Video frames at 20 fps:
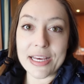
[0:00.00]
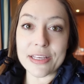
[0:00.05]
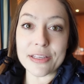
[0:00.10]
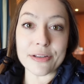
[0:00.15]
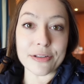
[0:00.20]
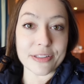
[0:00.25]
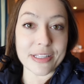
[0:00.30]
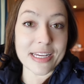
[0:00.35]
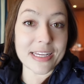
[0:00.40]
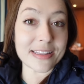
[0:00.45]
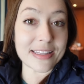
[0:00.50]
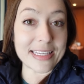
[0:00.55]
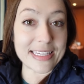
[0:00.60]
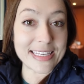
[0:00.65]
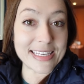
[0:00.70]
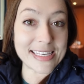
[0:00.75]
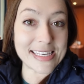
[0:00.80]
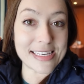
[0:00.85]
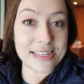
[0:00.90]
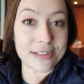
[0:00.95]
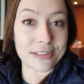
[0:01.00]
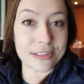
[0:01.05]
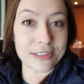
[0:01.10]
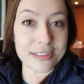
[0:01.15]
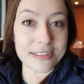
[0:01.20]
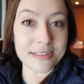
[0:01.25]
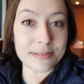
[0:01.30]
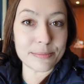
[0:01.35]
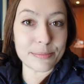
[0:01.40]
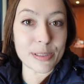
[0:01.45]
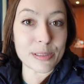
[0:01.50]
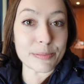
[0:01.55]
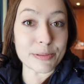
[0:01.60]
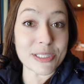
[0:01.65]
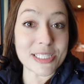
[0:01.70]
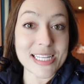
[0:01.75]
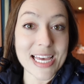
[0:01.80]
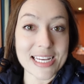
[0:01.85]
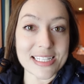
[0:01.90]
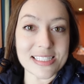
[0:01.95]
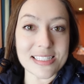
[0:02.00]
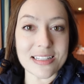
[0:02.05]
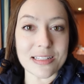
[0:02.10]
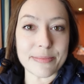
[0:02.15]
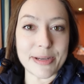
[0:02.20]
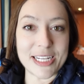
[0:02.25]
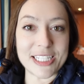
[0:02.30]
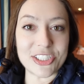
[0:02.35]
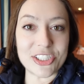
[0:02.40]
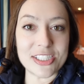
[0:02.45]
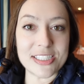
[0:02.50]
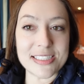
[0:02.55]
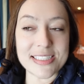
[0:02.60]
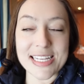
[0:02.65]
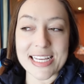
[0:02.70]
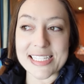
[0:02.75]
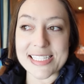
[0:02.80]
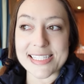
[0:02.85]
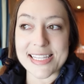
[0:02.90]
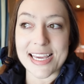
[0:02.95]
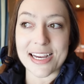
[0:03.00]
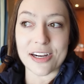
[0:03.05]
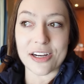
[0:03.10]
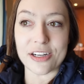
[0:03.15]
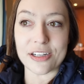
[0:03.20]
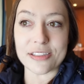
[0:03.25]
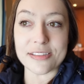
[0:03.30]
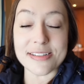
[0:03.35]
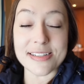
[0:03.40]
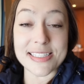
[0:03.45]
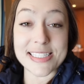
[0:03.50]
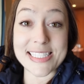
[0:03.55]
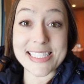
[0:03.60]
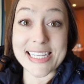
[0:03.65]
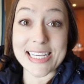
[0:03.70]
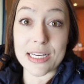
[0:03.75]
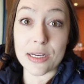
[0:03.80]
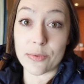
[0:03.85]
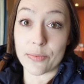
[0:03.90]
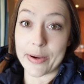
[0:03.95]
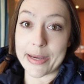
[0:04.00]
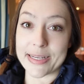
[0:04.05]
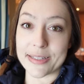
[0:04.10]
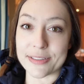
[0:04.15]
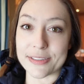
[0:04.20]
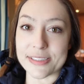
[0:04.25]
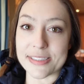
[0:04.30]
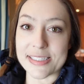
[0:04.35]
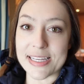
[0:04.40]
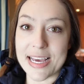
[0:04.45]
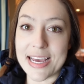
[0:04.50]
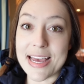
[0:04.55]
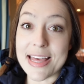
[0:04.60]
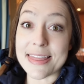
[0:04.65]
you'll likely hear people's exclamations as they're seeing whales.